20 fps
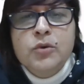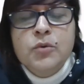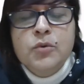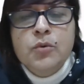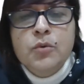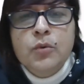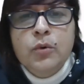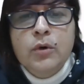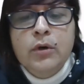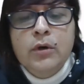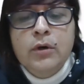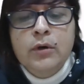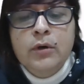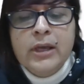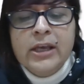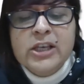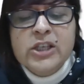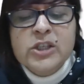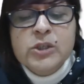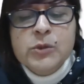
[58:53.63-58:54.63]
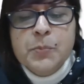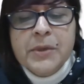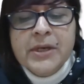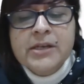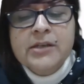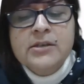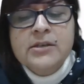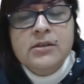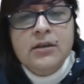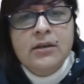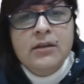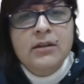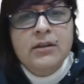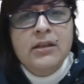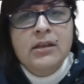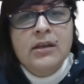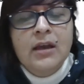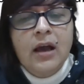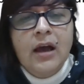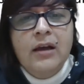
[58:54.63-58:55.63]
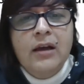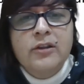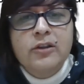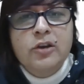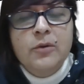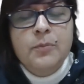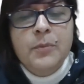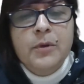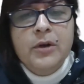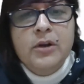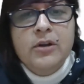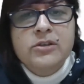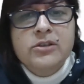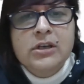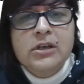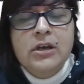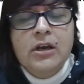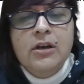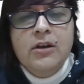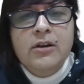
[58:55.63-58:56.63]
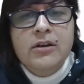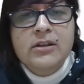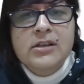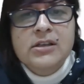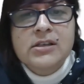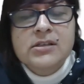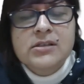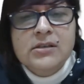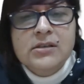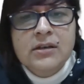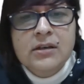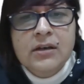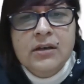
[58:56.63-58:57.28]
to expand the anthropology or the